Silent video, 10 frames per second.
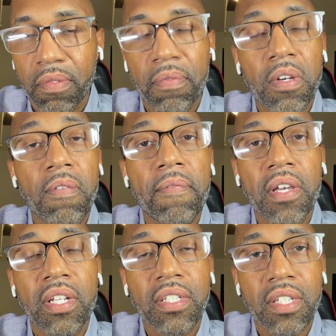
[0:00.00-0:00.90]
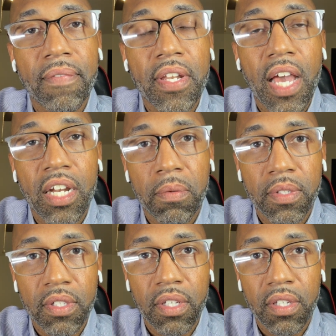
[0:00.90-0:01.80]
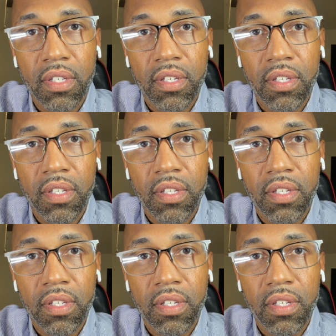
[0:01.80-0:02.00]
feel feelings of inadequacy